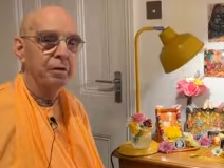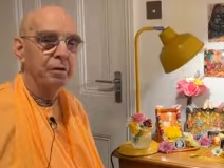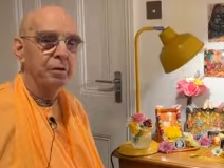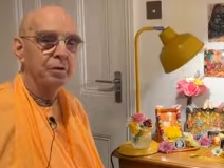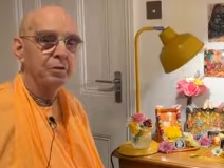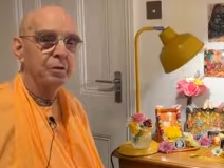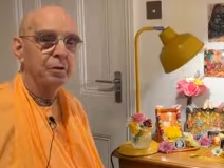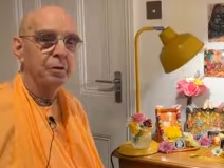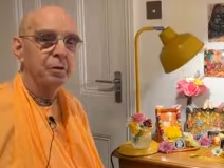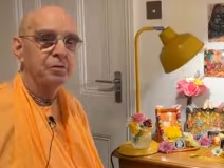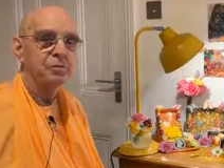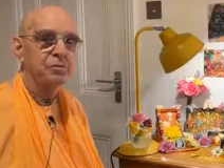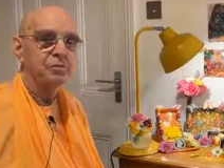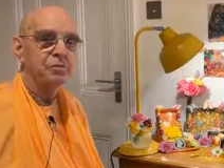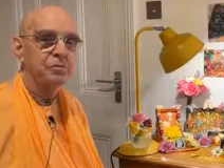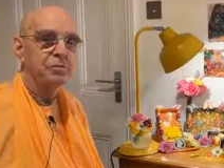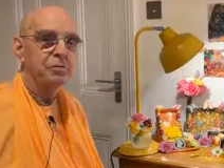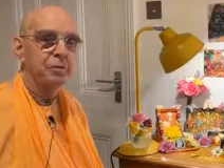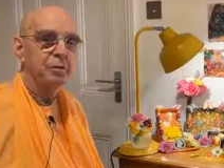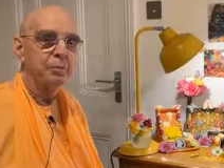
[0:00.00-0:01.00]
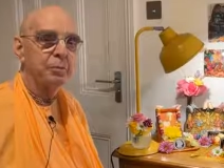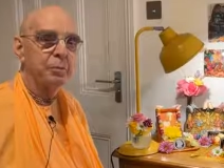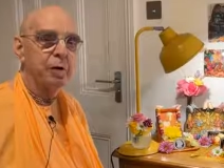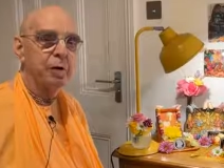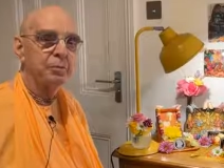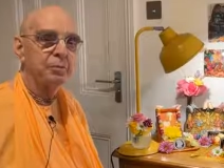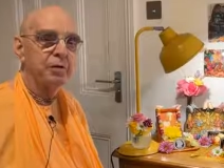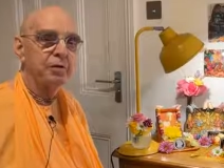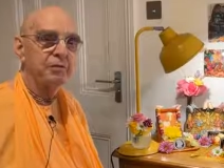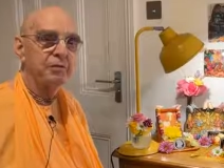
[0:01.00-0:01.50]
All glories to the
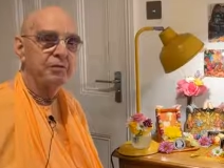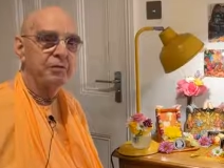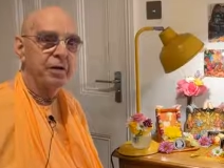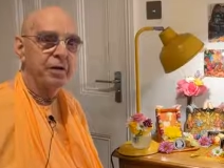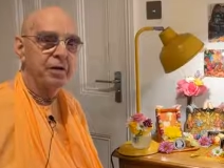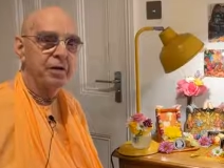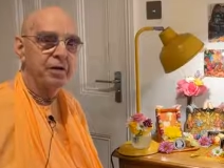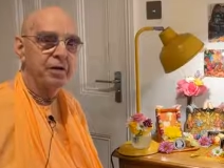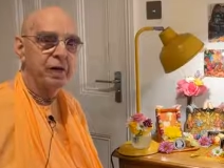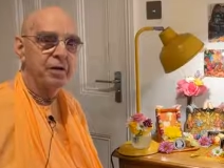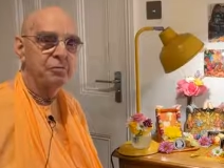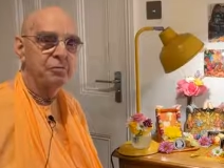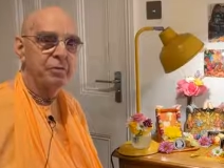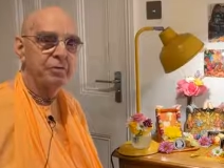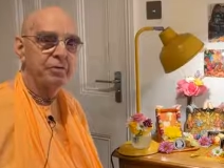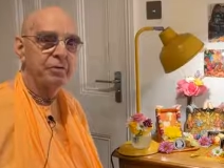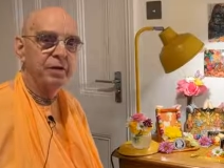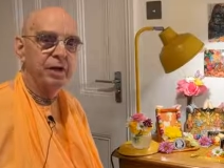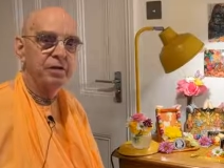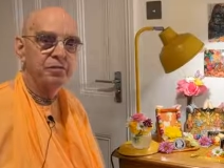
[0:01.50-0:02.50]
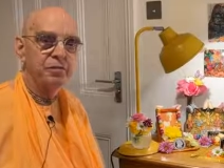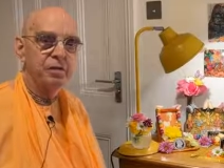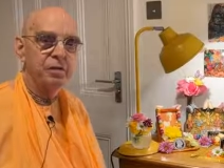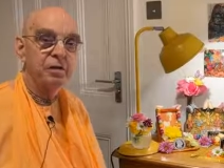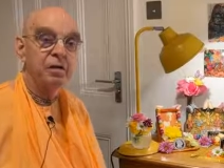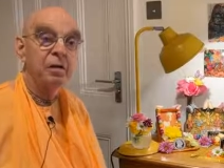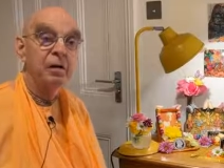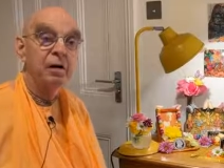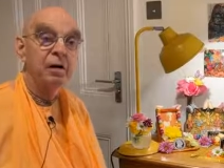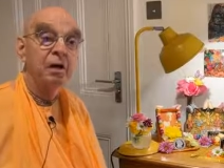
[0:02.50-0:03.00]
Prabhupada. Very nice reflection.
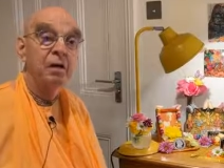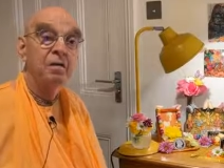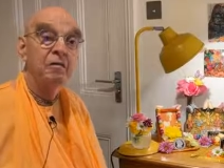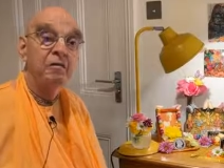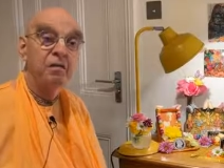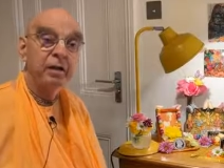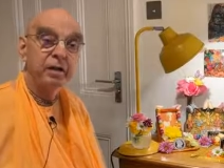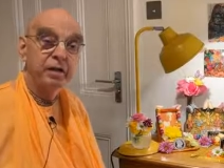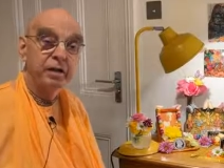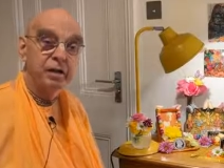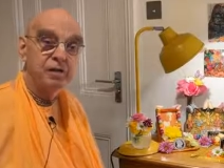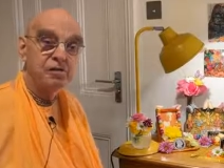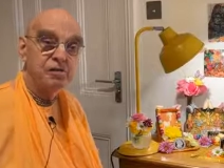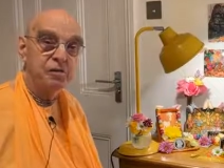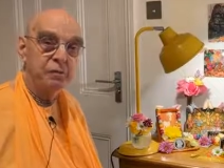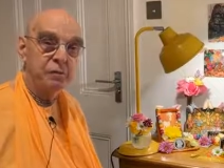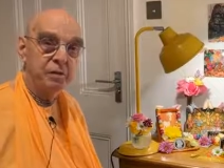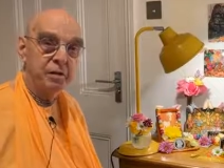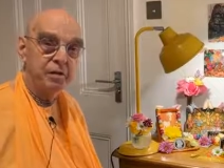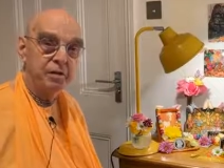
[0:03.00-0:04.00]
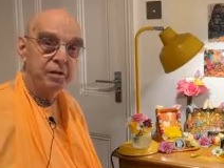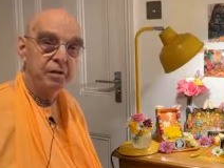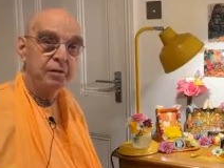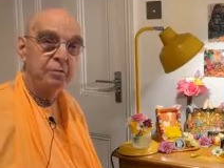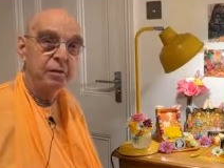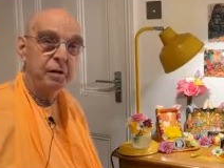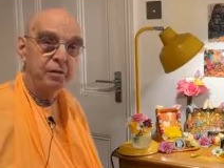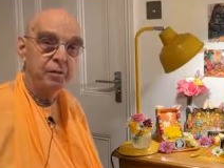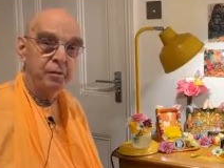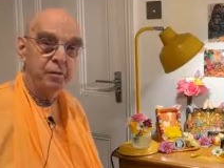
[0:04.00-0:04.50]
Very nicely
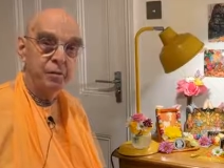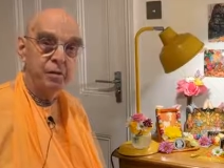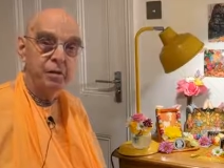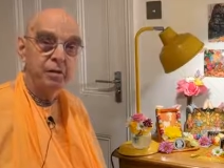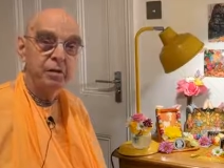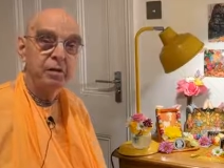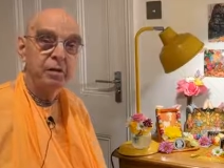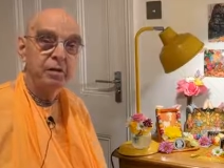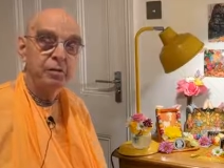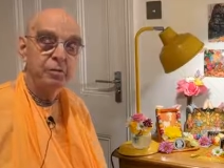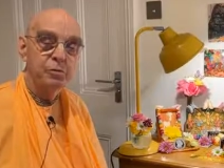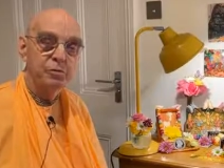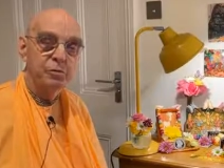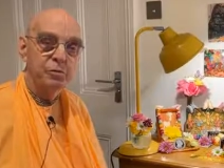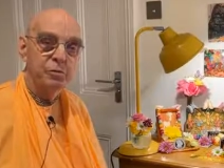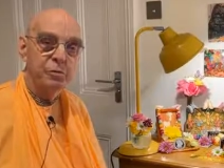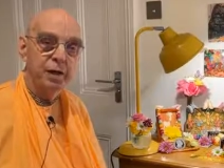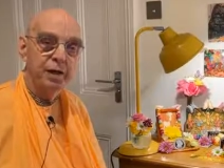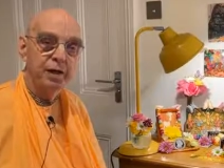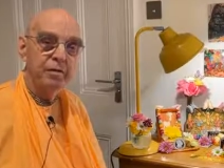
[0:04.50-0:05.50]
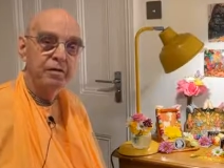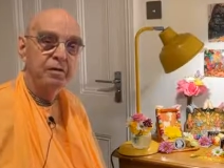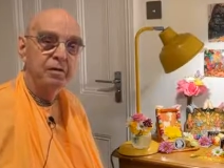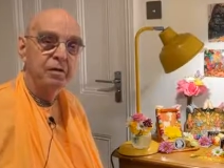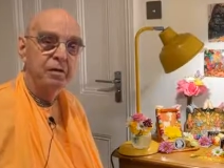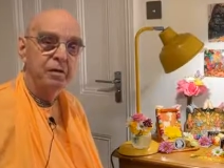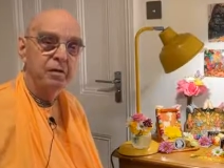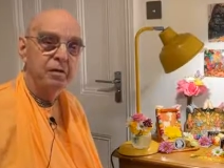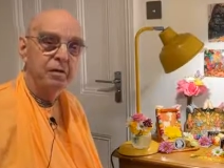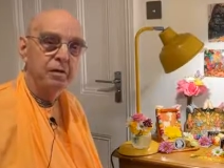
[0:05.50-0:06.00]
written, by the way. You should write
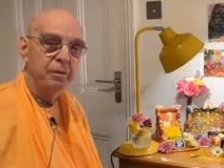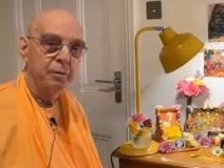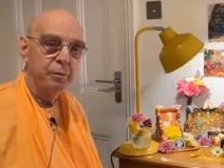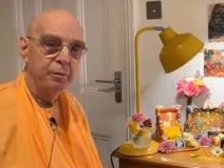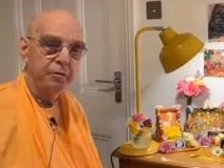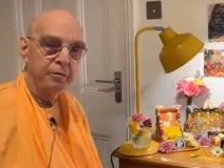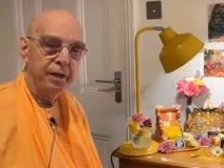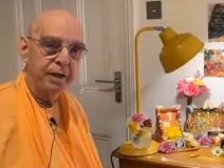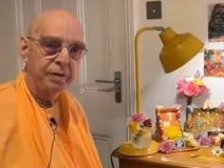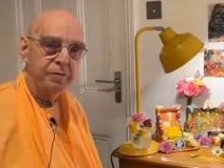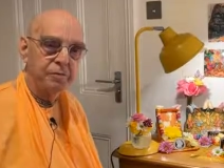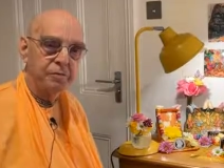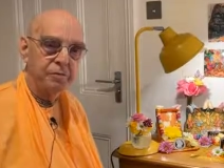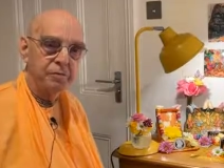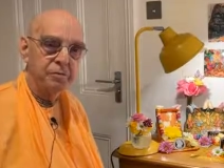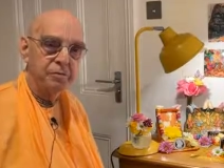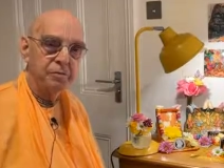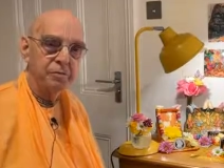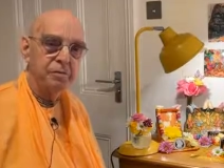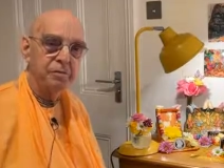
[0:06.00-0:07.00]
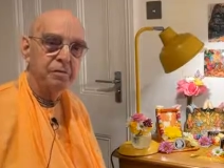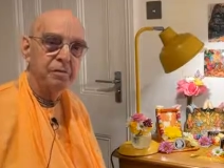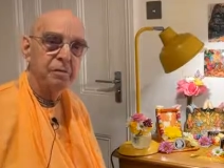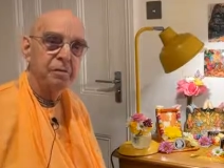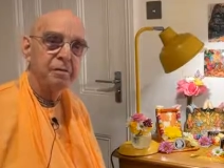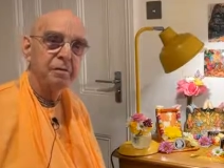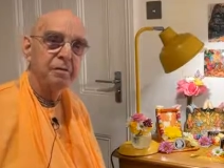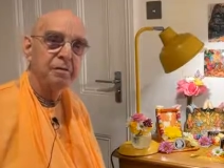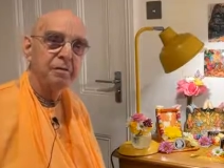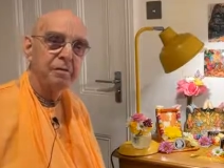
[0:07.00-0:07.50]
your reflections.
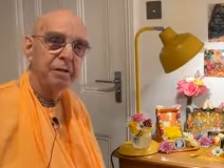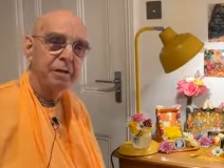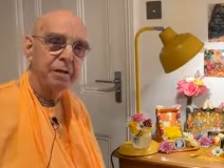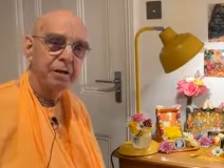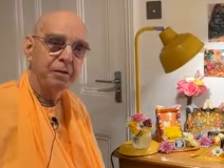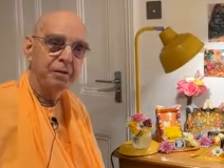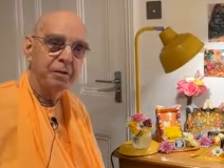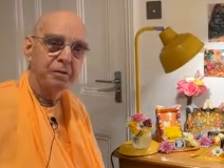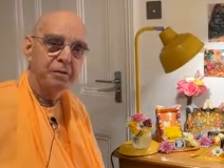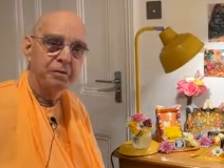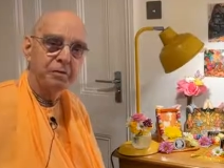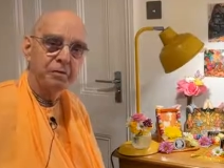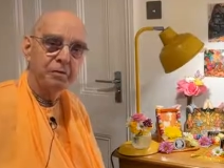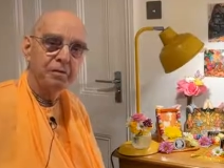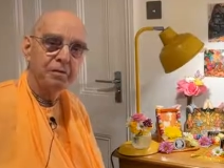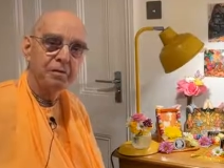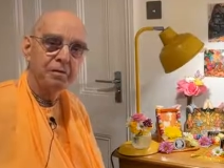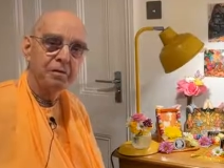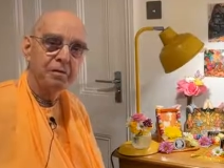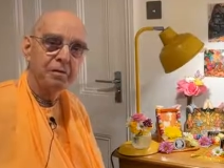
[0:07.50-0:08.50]
Hare Krishna.